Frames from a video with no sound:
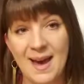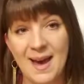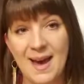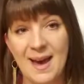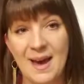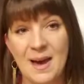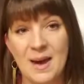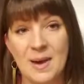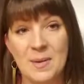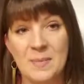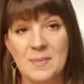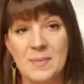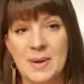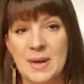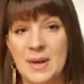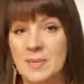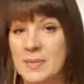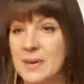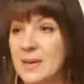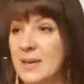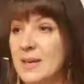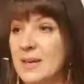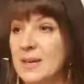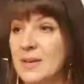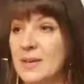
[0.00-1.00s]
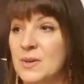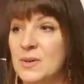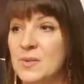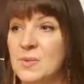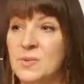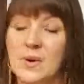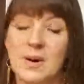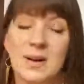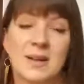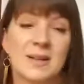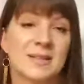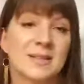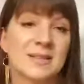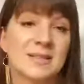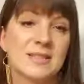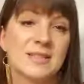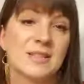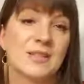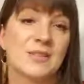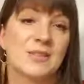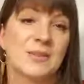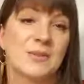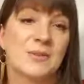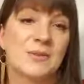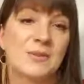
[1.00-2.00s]
Um, maybe you want
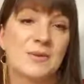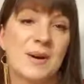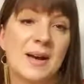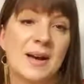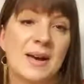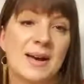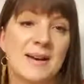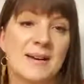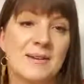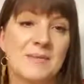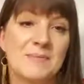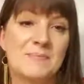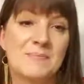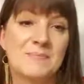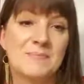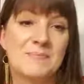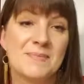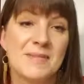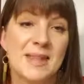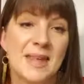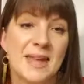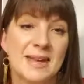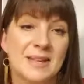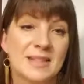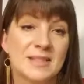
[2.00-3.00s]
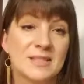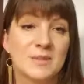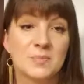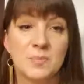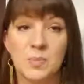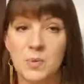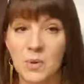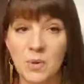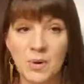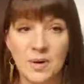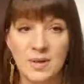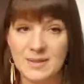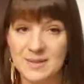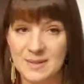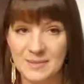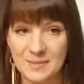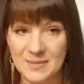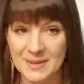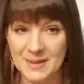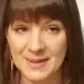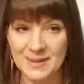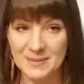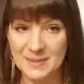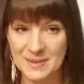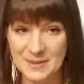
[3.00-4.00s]
to um, explore
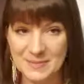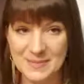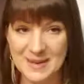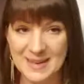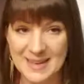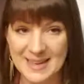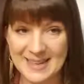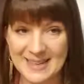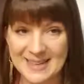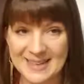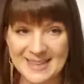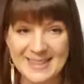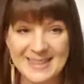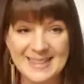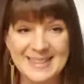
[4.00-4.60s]
something with me.